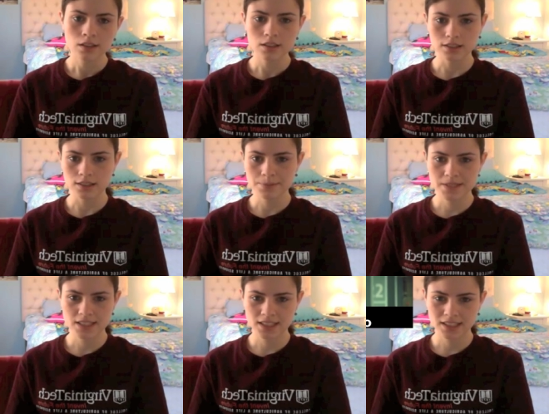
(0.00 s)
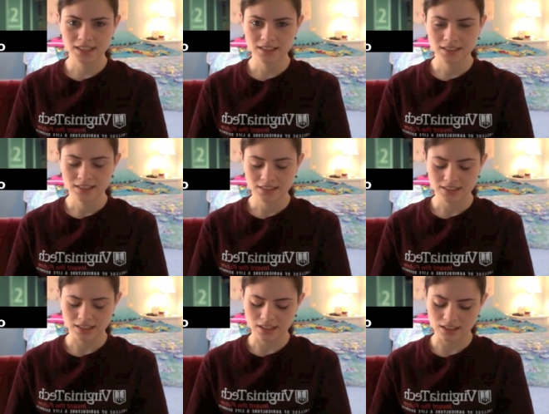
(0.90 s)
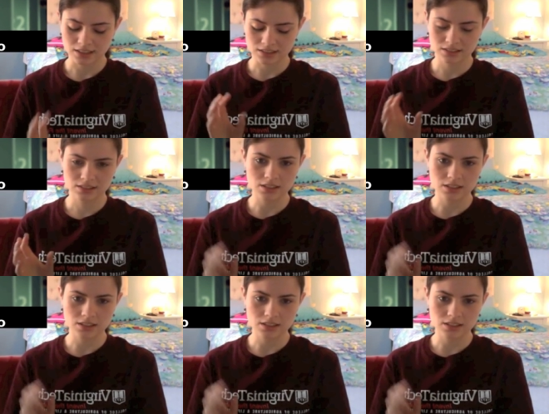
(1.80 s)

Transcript: the lip singing uh,